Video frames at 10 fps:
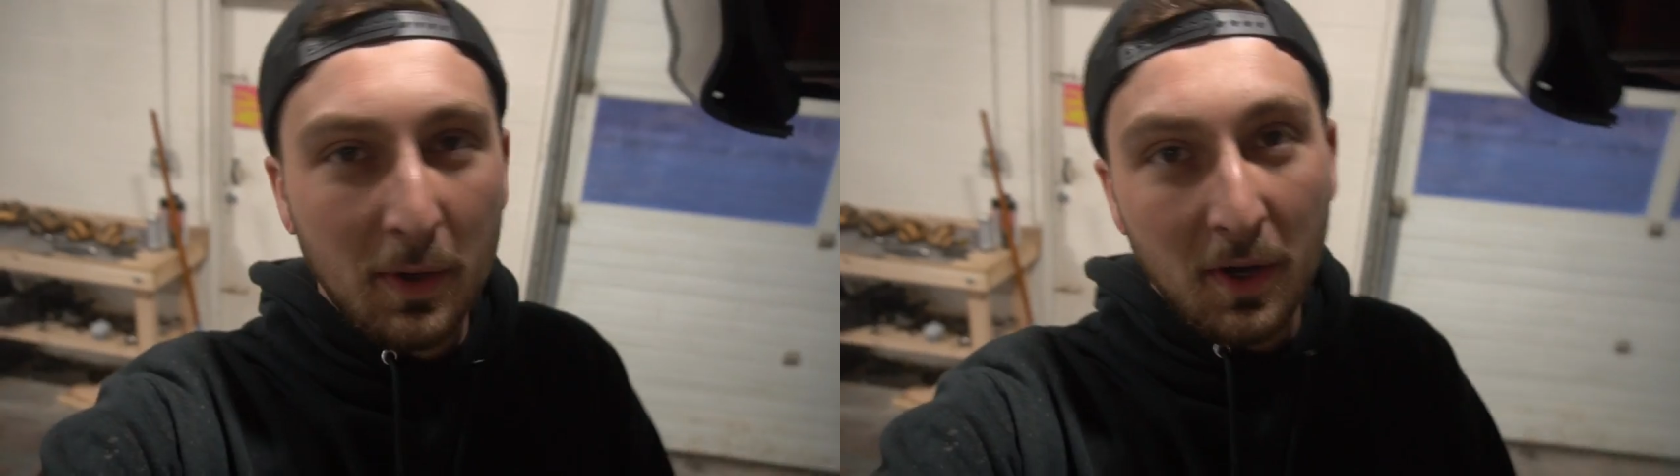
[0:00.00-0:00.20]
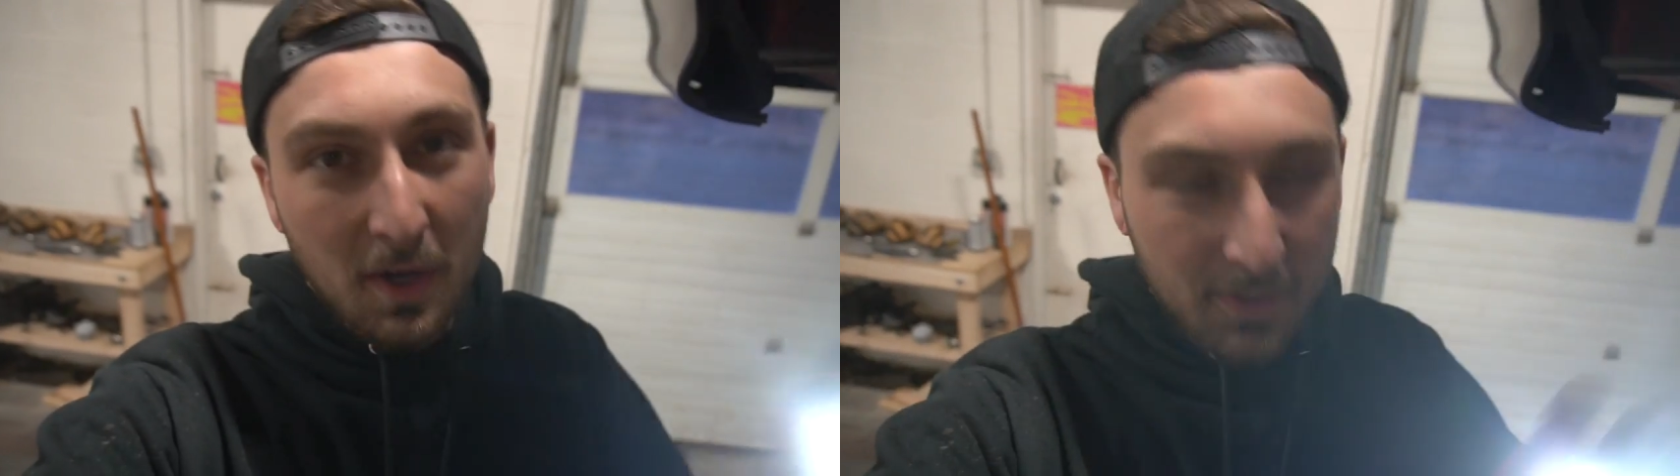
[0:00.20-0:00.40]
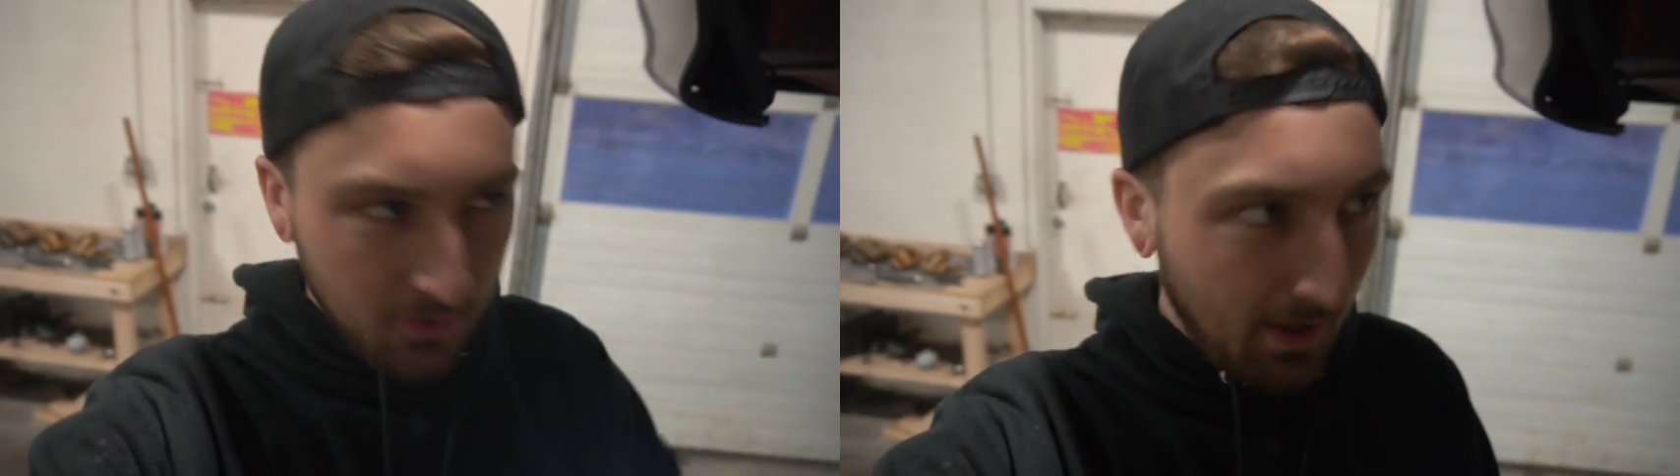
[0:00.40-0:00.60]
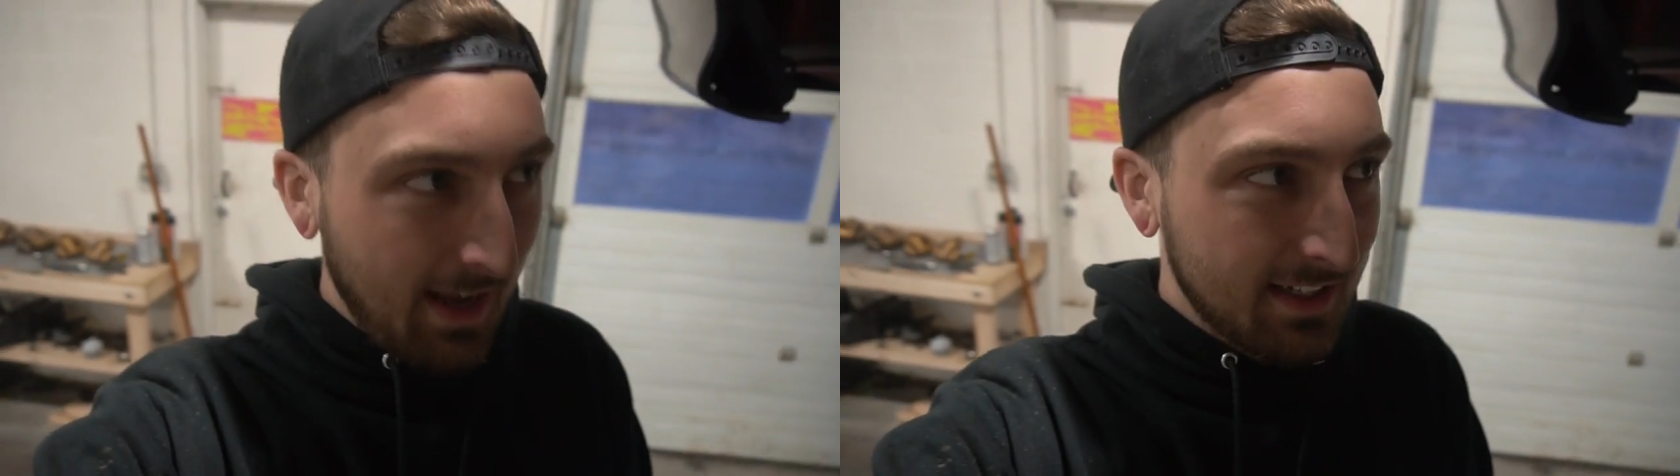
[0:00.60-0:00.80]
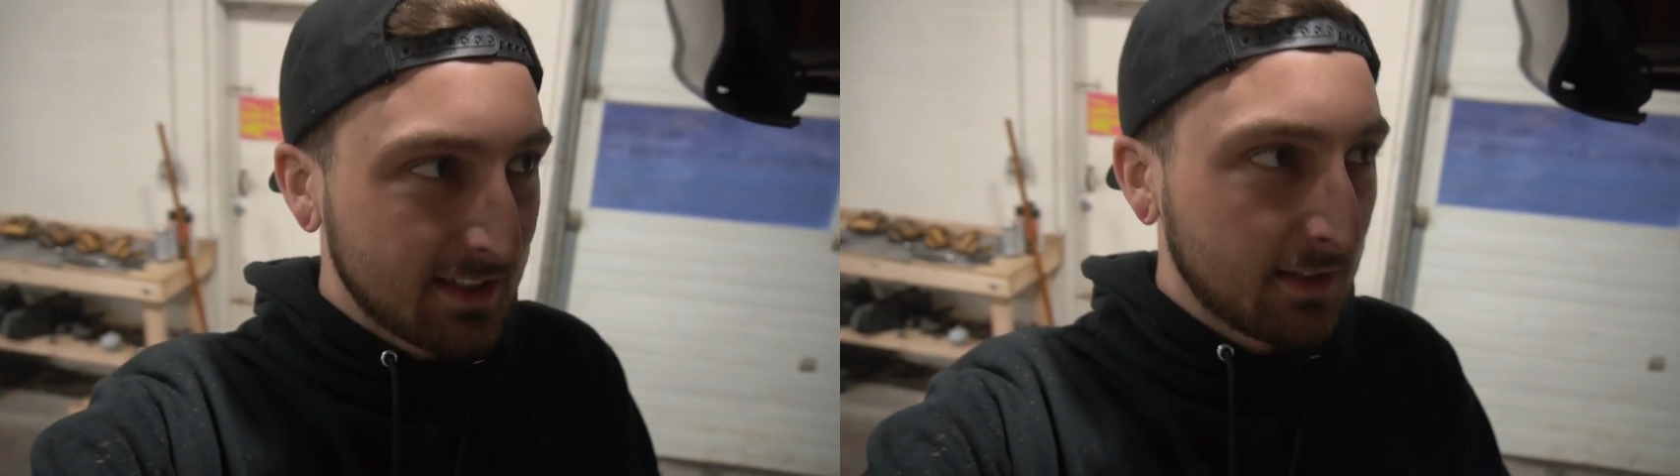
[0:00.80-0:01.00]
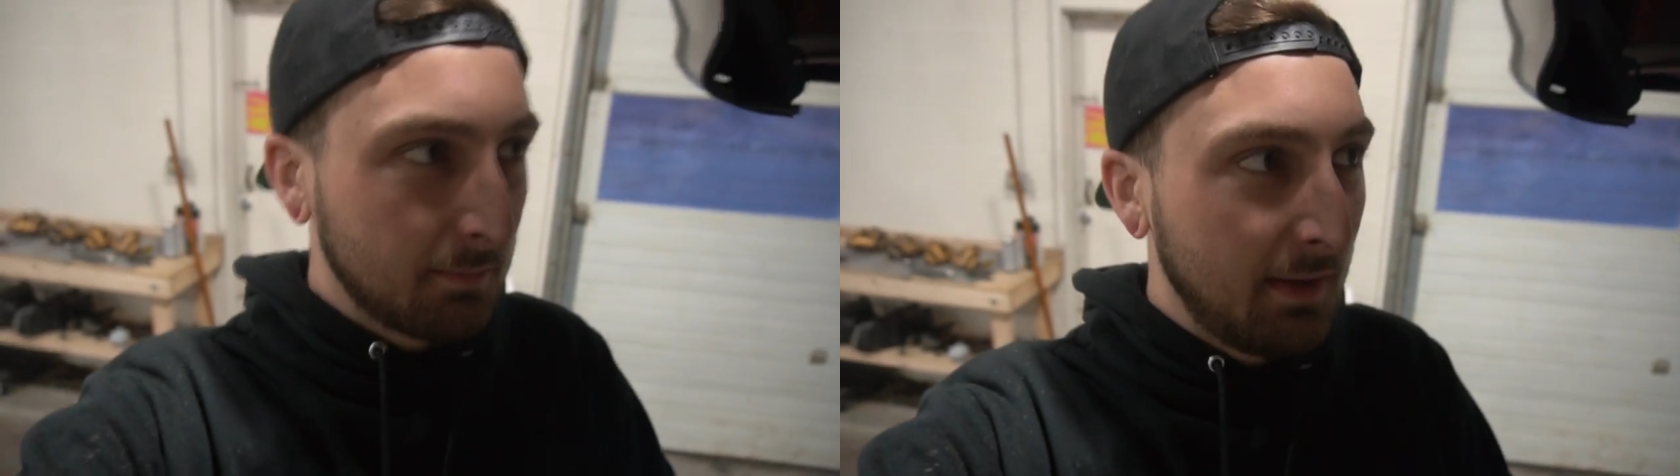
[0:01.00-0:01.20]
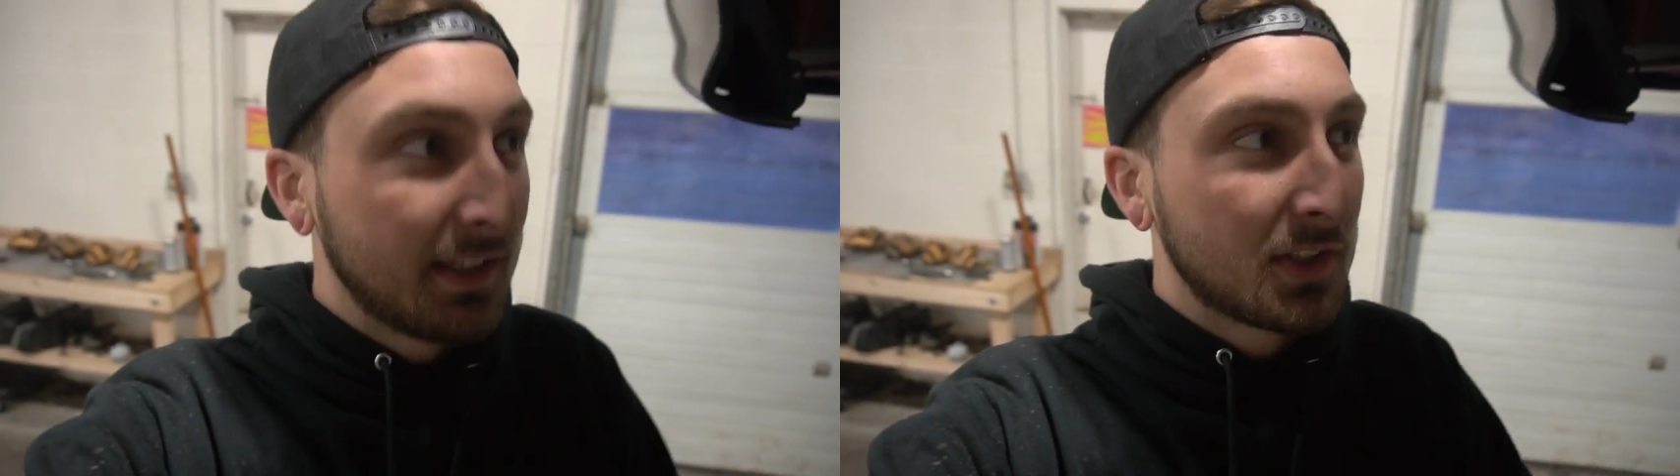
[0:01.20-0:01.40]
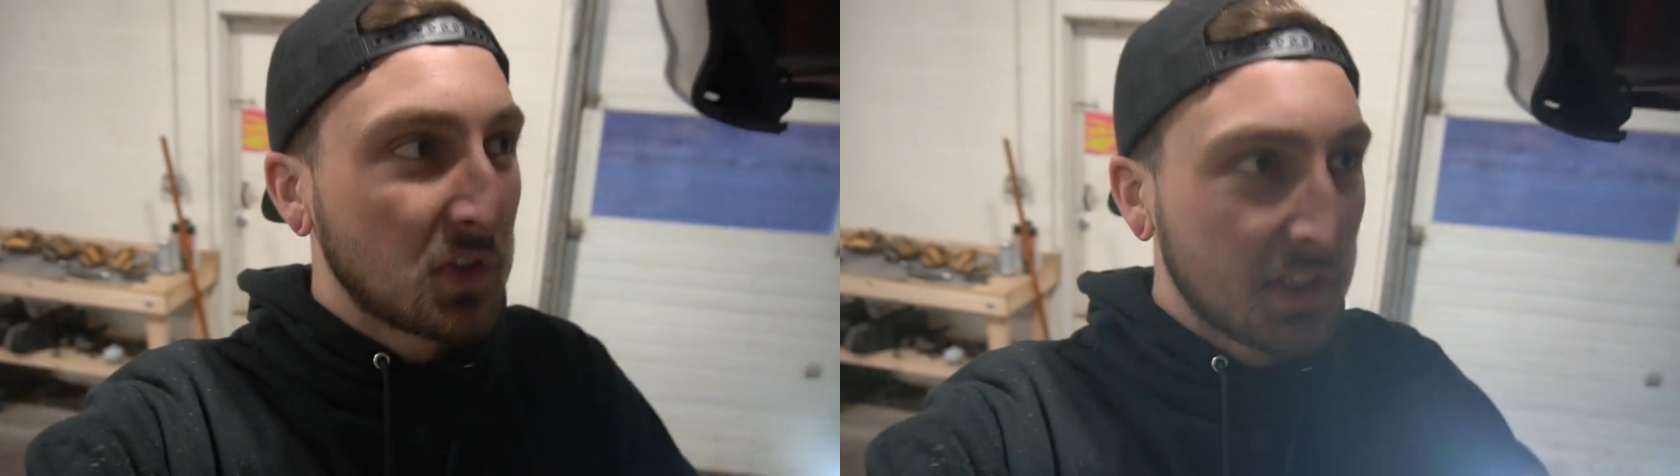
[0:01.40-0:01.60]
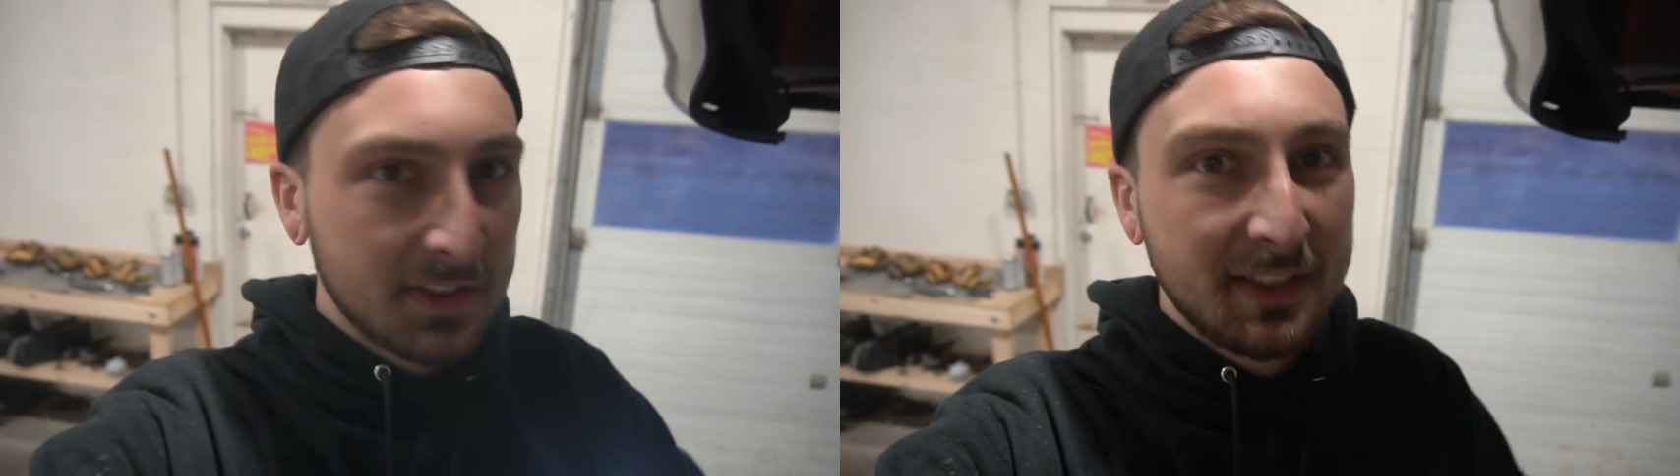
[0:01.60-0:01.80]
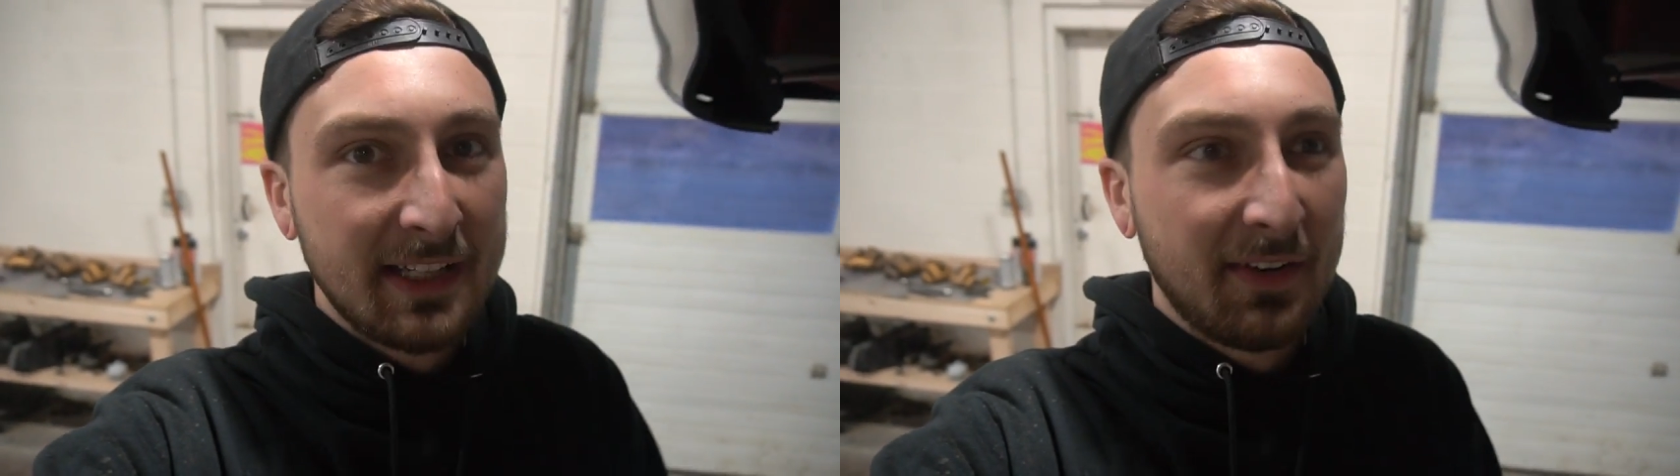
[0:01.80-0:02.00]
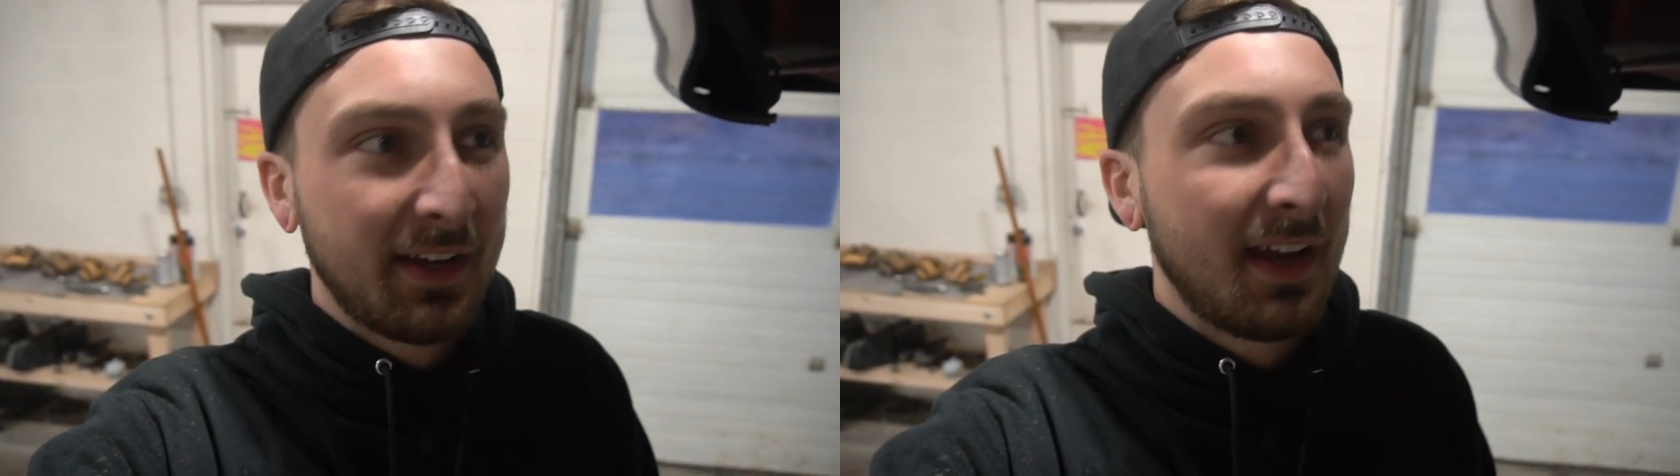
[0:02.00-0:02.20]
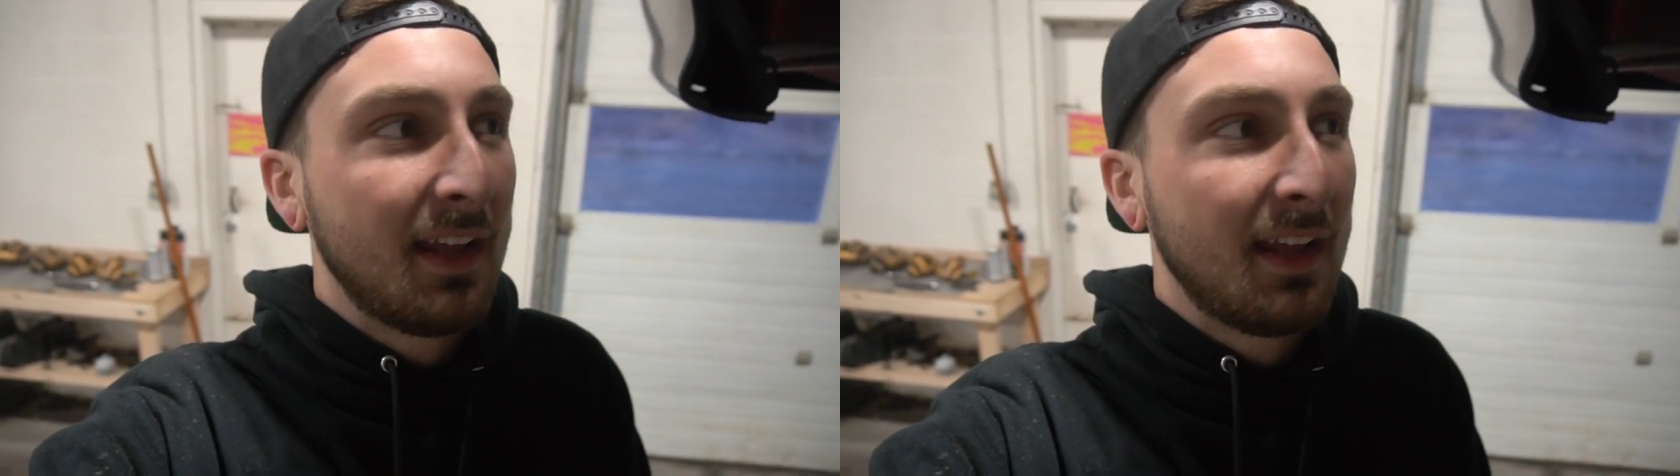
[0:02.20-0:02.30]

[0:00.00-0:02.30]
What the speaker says: weld all the cracks, make it structurally sound again,